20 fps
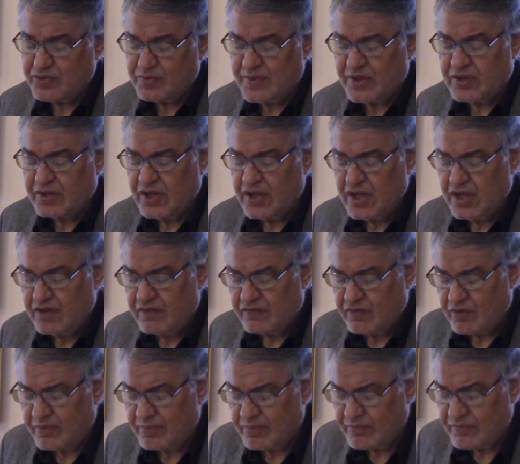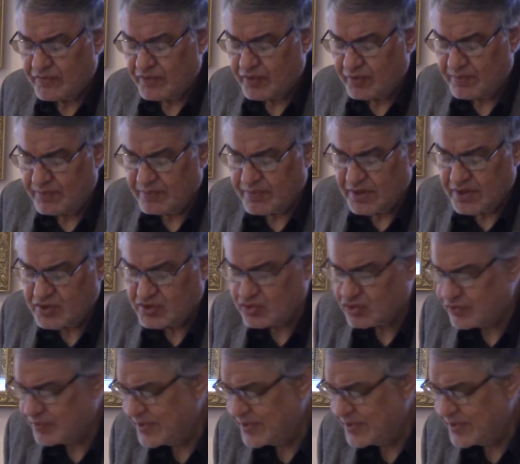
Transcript: from, from his community.